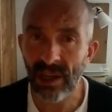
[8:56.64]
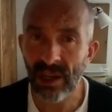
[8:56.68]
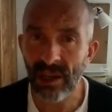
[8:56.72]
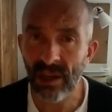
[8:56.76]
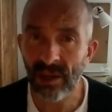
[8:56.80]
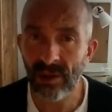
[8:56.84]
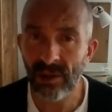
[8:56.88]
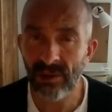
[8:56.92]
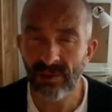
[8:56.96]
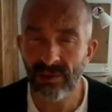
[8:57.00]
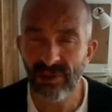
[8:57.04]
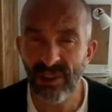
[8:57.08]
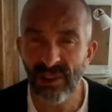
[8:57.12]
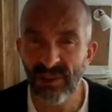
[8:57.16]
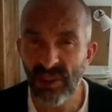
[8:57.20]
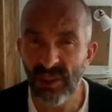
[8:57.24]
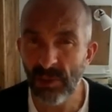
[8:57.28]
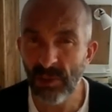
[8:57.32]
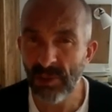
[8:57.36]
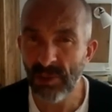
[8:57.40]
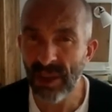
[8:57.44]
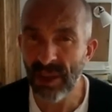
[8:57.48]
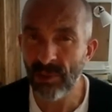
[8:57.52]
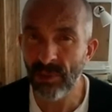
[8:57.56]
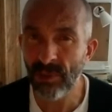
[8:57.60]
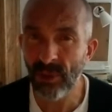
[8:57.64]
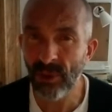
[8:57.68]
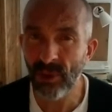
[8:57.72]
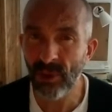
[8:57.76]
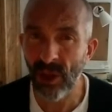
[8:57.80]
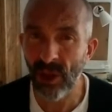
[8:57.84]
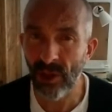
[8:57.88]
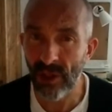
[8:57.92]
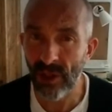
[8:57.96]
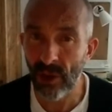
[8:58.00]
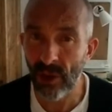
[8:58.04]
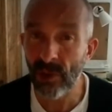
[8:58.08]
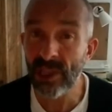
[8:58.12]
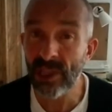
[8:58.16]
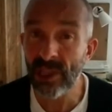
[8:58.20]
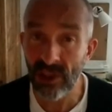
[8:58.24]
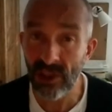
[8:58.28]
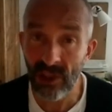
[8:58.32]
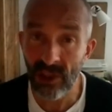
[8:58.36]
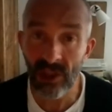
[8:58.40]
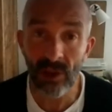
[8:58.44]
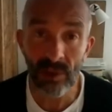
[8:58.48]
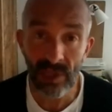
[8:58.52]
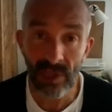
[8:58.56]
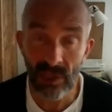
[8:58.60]
50 people, although we
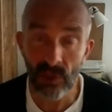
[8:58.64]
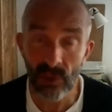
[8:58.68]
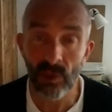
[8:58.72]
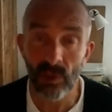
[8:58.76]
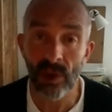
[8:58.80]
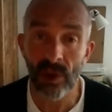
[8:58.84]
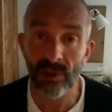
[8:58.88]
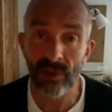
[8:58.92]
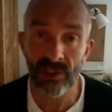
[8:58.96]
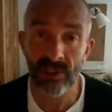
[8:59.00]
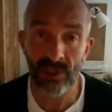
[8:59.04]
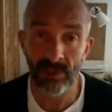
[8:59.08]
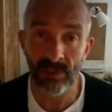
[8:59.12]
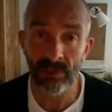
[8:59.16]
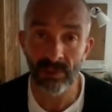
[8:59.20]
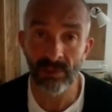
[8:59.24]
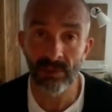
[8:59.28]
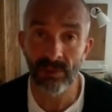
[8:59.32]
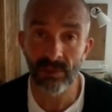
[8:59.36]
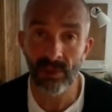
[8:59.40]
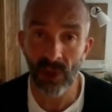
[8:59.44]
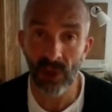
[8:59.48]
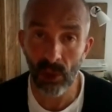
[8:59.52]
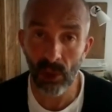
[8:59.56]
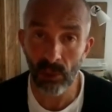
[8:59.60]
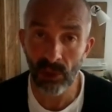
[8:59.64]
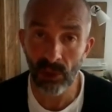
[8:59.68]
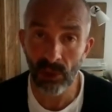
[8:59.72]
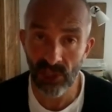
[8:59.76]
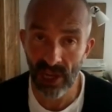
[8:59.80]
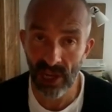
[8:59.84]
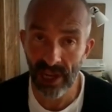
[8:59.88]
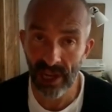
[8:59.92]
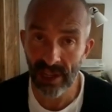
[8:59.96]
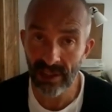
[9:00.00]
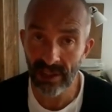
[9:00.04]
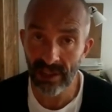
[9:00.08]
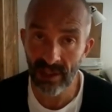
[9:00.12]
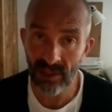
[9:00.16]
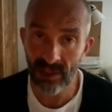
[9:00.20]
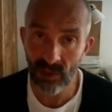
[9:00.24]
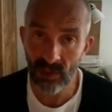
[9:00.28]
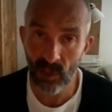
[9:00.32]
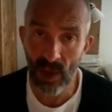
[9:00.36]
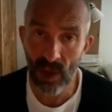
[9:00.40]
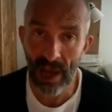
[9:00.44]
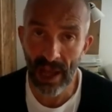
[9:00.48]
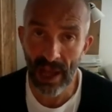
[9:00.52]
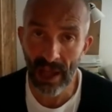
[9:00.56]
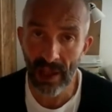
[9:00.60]
do work for some global giants as
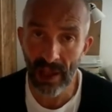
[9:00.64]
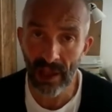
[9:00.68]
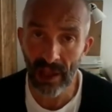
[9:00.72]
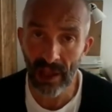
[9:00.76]
well.